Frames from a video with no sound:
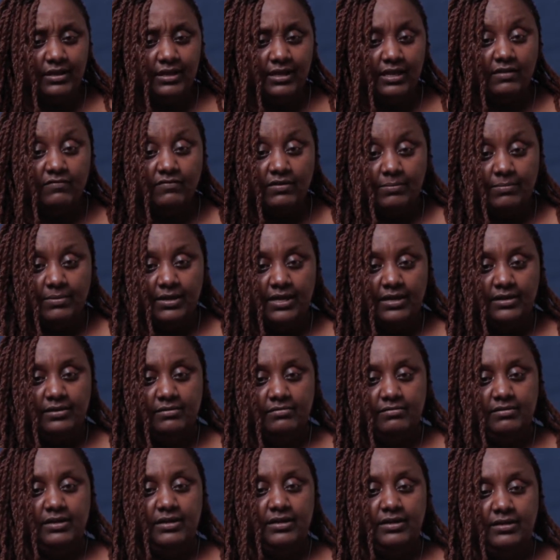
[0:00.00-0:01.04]
If I'm
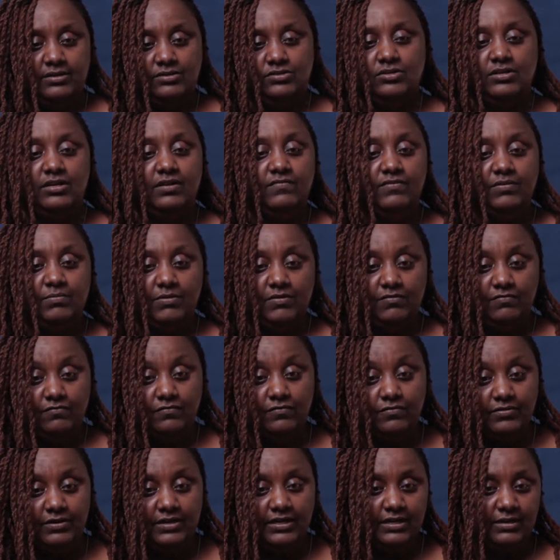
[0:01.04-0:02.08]
hungry and you're giving me
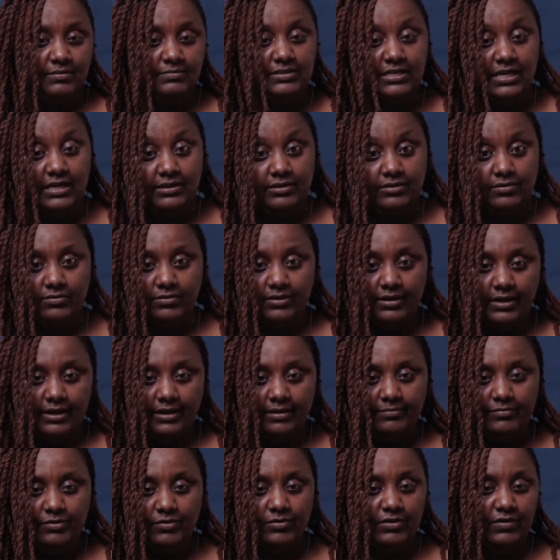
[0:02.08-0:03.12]
food and I'm telling you,
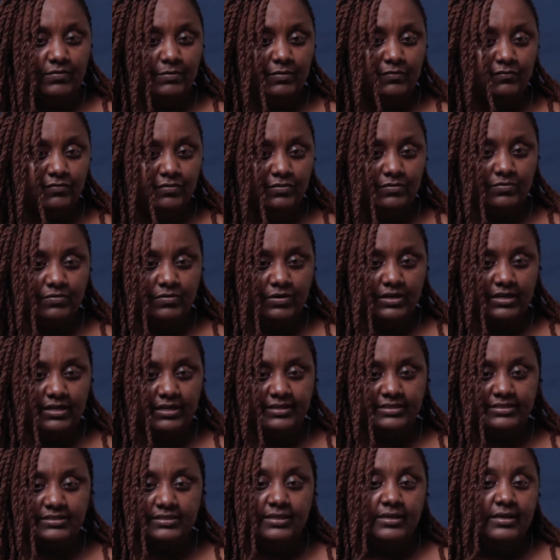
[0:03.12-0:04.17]
come, you give me food 3
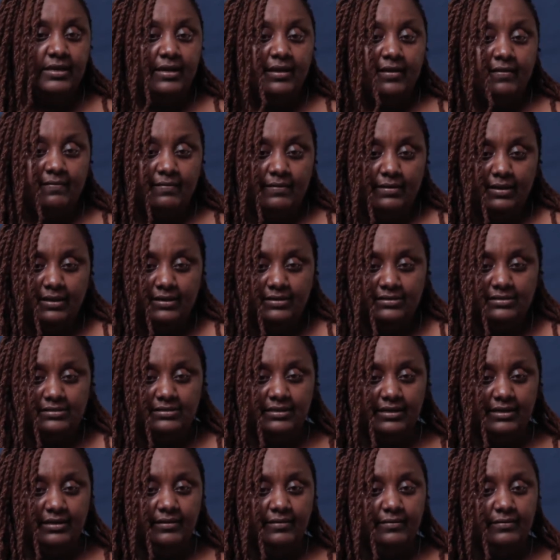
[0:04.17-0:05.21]
days, the next
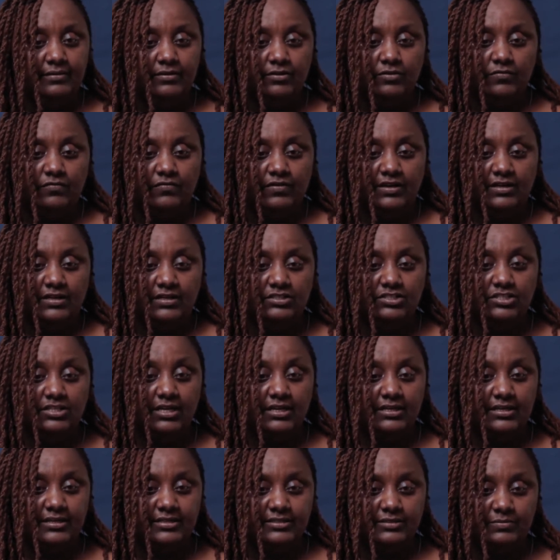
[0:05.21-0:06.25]
day you find a
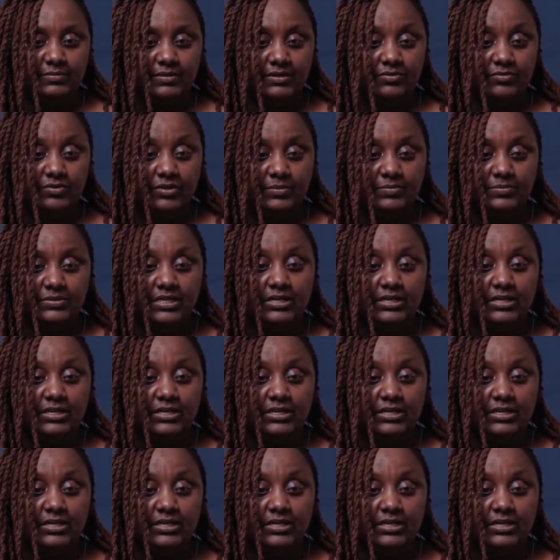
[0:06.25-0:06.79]
child has been raped.